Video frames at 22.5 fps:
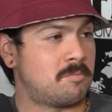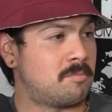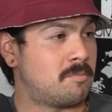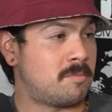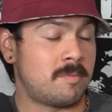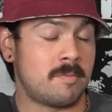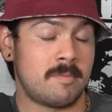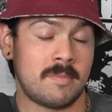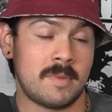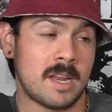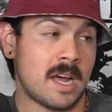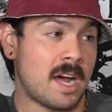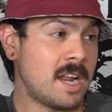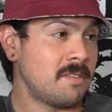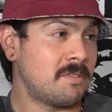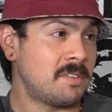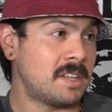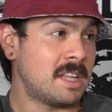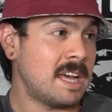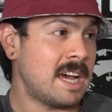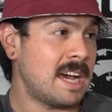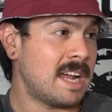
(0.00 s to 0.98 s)
Not
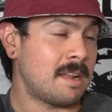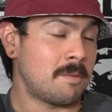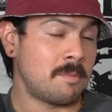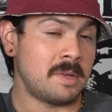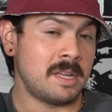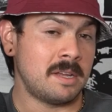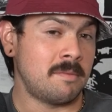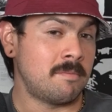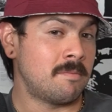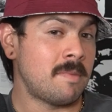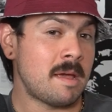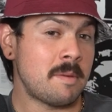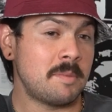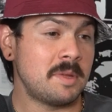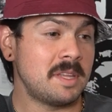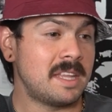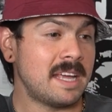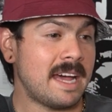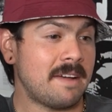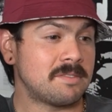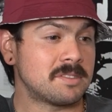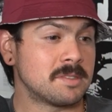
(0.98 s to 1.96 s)
even that. I mean, maybe
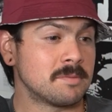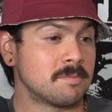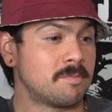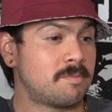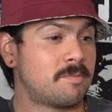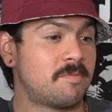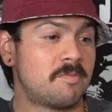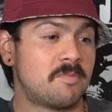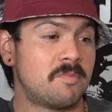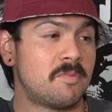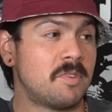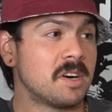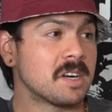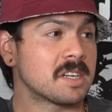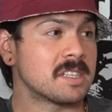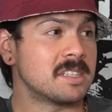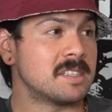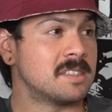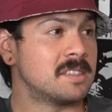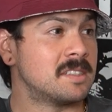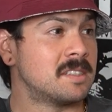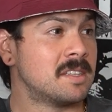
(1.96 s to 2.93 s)
they have some
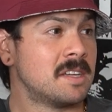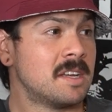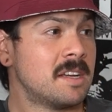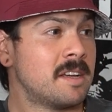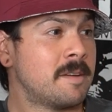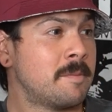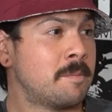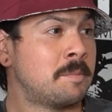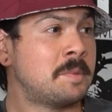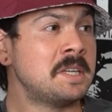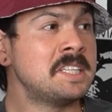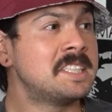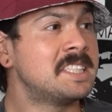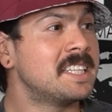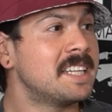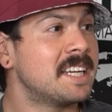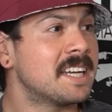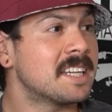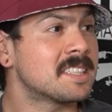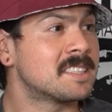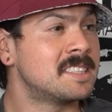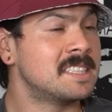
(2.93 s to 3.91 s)
fucking
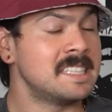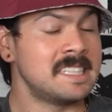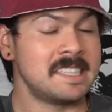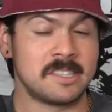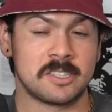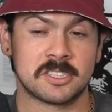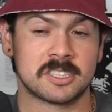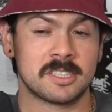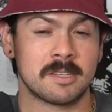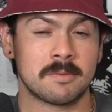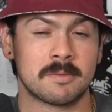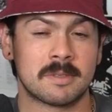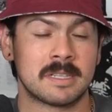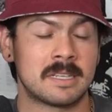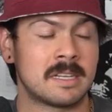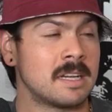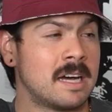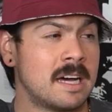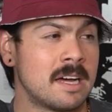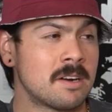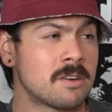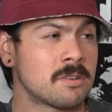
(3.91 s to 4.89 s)
PTSD or
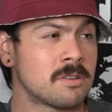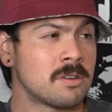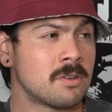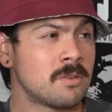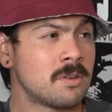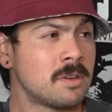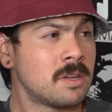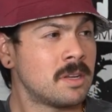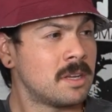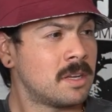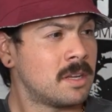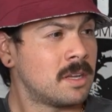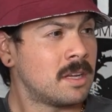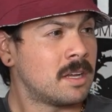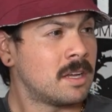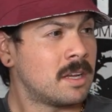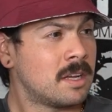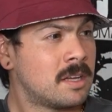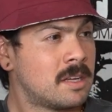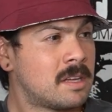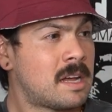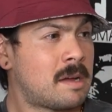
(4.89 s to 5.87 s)
something. I don't know.
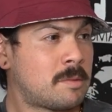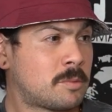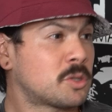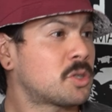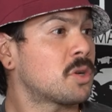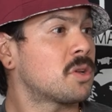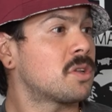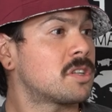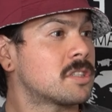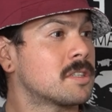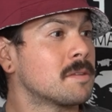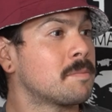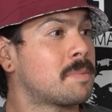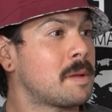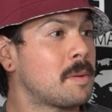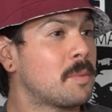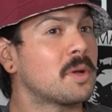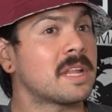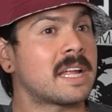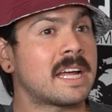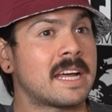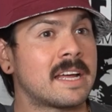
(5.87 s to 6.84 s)
I'm sure there's some
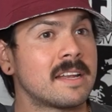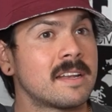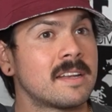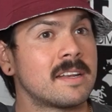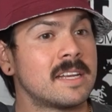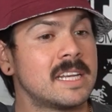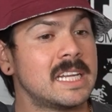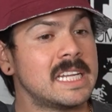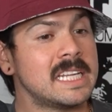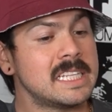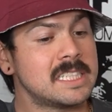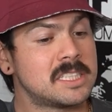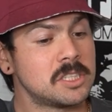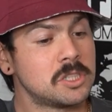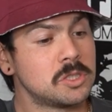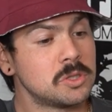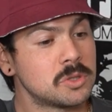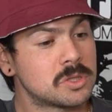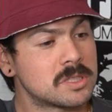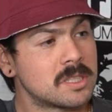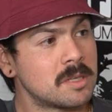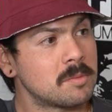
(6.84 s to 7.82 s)
people that need to
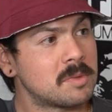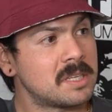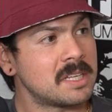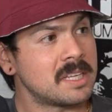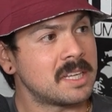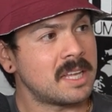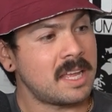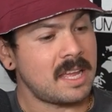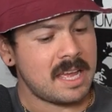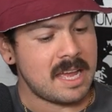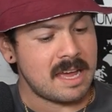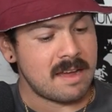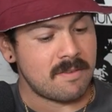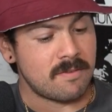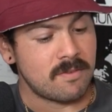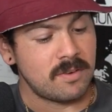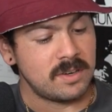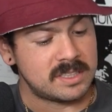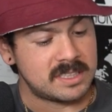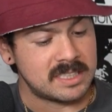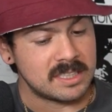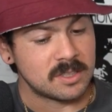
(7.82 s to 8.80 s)
do something
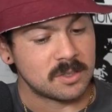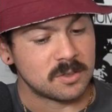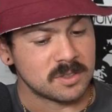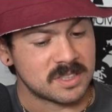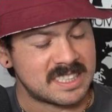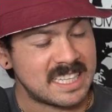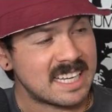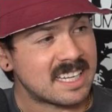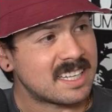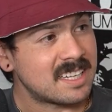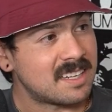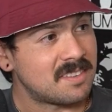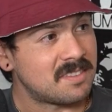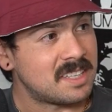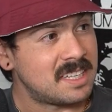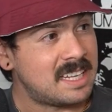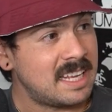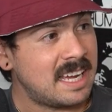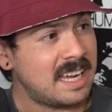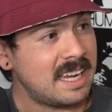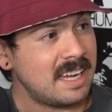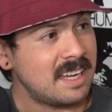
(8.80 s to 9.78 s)
every single second of the
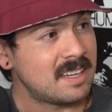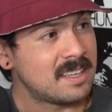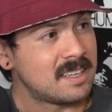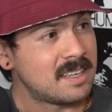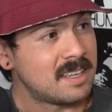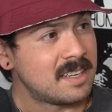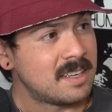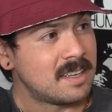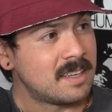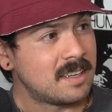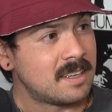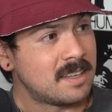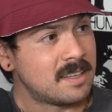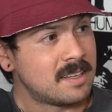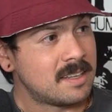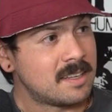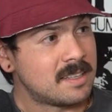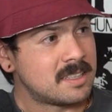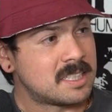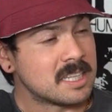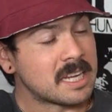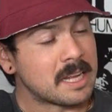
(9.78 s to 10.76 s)
day
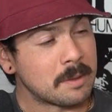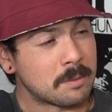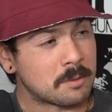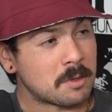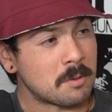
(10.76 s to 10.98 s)
to keep